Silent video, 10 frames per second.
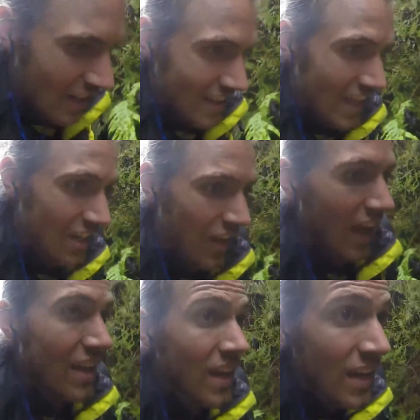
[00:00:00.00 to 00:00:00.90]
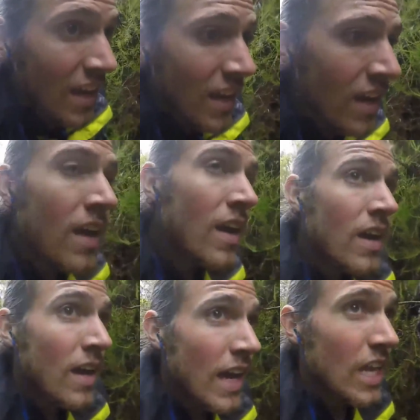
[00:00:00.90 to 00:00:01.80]
at the end of that.
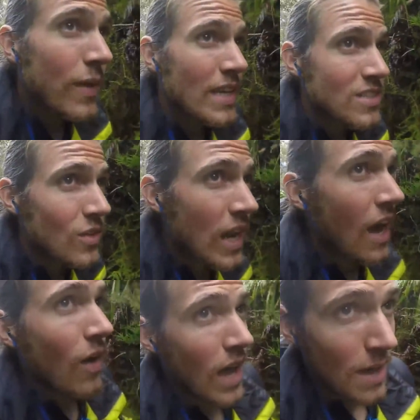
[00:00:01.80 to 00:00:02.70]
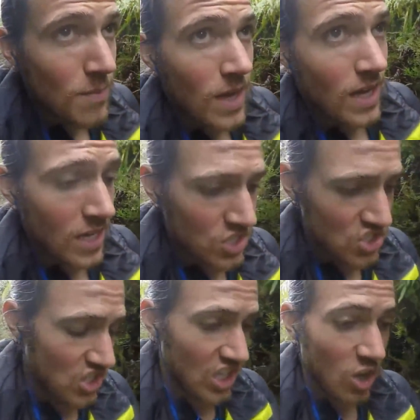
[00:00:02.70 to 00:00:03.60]
Anyway, so now I'm
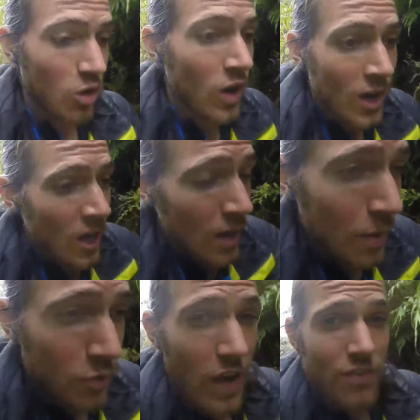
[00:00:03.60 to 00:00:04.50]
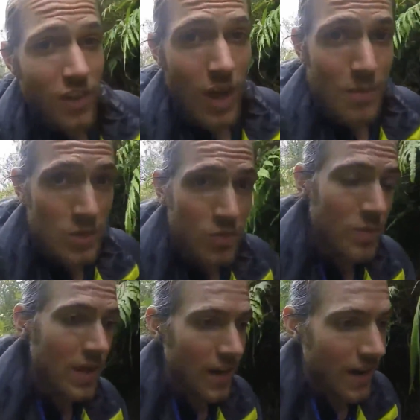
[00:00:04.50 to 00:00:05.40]
just gonna go about 5 kilometers from
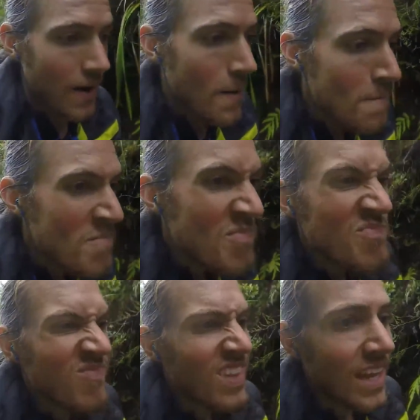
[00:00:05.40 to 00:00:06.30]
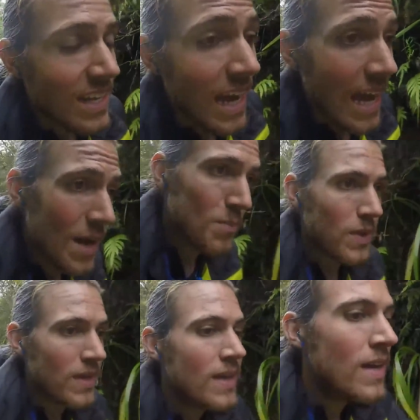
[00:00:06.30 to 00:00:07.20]
here and camp
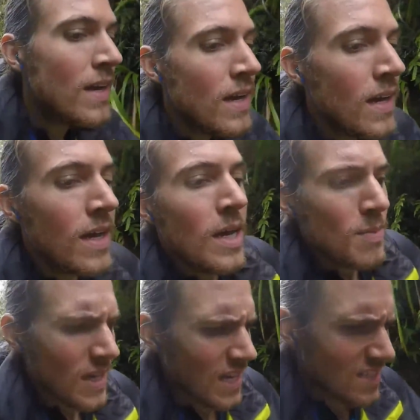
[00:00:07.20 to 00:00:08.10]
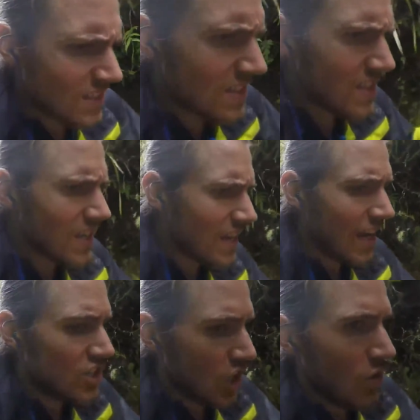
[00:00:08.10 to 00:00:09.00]
because I
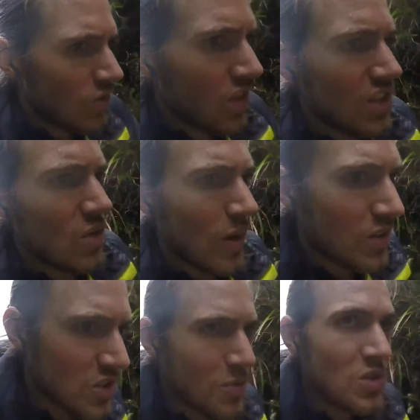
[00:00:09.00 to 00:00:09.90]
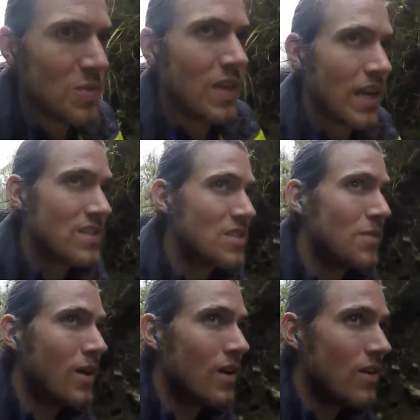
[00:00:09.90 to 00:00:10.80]
don't think the weather is supposed to be nice
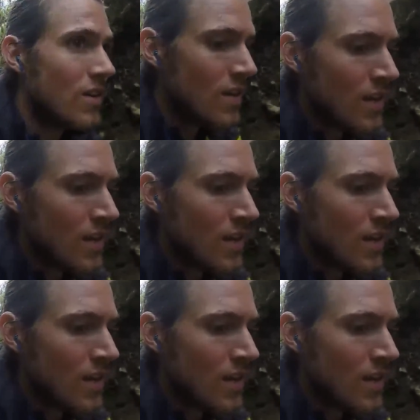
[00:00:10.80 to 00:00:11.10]
tomorrow.